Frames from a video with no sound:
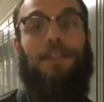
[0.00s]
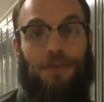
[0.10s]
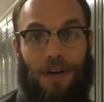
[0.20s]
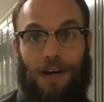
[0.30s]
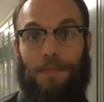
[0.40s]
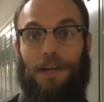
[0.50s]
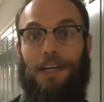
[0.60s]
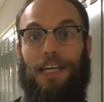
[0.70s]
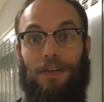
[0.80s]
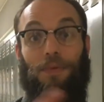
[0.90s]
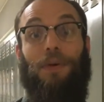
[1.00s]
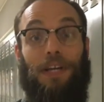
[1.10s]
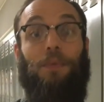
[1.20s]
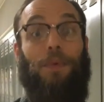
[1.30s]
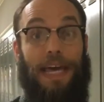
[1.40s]
that trauma
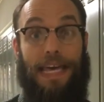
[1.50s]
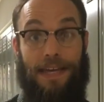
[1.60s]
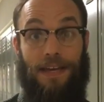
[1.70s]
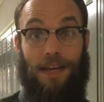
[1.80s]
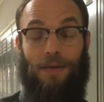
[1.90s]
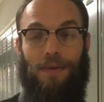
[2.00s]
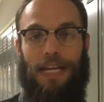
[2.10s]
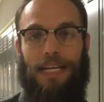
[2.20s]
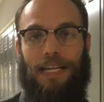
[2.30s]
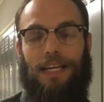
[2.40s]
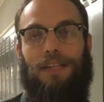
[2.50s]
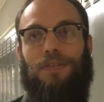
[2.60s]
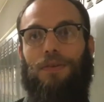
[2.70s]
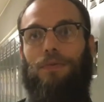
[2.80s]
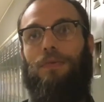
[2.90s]
in a way, right?
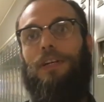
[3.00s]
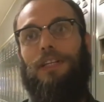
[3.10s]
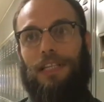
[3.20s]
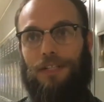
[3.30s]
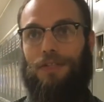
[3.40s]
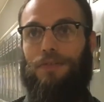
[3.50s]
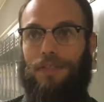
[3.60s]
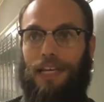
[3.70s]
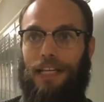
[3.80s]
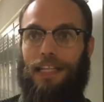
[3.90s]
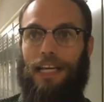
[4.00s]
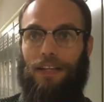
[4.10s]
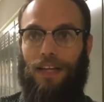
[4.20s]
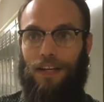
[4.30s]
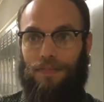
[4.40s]
So one of the issues that
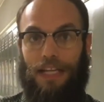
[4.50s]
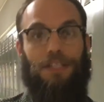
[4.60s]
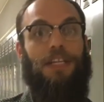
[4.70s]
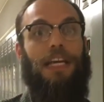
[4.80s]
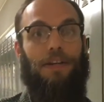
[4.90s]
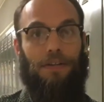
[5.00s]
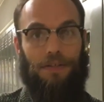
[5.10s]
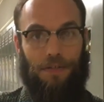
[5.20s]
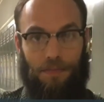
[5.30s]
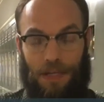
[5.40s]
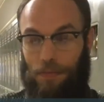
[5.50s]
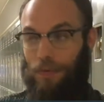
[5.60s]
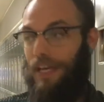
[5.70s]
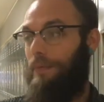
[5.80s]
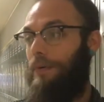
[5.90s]
a lot of educators or
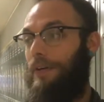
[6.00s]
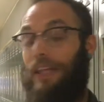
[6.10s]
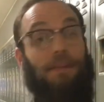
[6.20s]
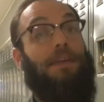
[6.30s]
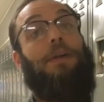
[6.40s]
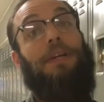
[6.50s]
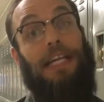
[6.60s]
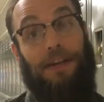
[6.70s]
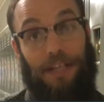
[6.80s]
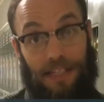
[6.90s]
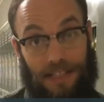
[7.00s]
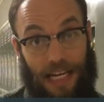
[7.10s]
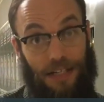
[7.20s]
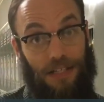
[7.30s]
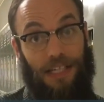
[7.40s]
people that work, like veterinarians,
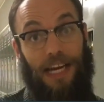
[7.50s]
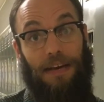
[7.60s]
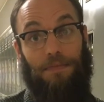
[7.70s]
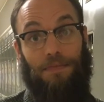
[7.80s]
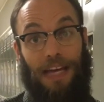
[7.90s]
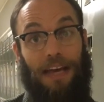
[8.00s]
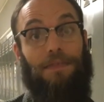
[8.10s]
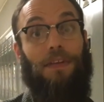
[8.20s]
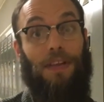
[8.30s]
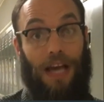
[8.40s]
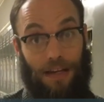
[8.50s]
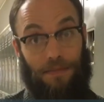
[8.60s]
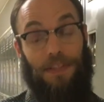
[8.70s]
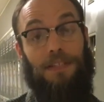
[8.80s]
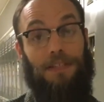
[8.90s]
actually have a lot
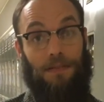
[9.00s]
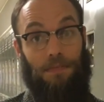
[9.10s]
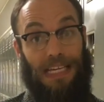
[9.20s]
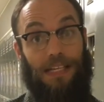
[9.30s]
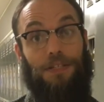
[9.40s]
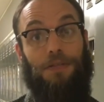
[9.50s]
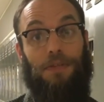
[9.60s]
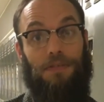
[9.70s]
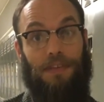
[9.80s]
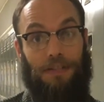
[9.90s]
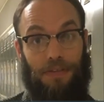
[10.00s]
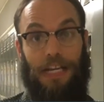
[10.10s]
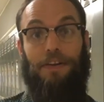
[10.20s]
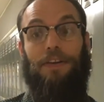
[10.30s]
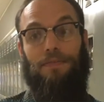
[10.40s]
of. This is a big issue in the
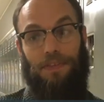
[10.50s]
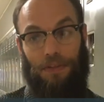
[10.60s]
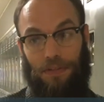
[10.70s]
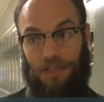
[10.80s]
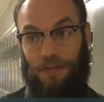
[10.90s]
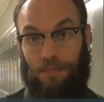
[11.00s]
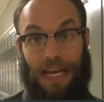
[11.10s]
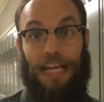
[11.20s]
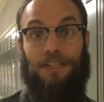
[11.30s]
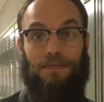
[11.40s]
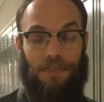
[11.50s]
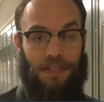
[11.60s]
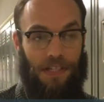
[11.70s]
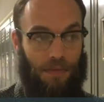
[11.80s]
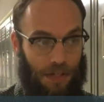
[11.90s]
veterinarian field, is compassion
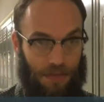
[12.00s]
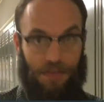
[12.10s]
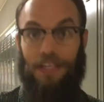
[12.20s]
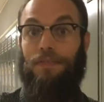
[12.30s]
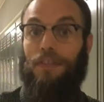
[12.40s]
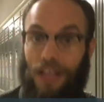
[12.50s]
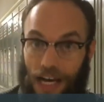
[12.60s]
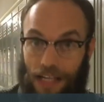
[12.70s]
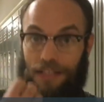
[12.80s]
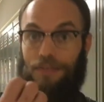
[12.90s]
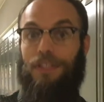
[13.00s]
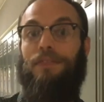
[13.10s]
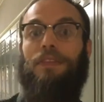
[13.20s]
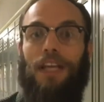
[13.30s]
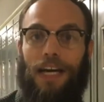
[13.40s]
fatigue, where you give a lot and you
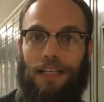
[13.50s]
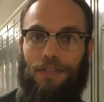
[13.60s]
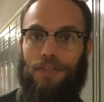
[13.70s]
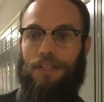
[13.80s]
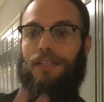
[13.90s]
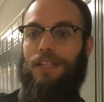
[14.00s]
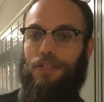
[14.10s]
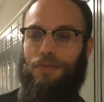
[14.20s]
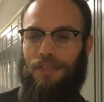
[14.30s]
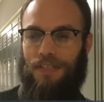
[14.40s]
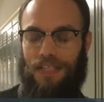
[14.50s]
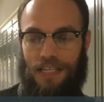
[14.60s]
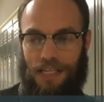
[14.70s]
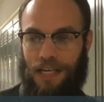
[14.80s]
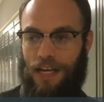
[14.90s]
give a lot and you continue to
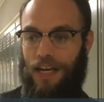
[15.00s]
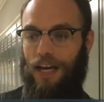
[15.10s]
see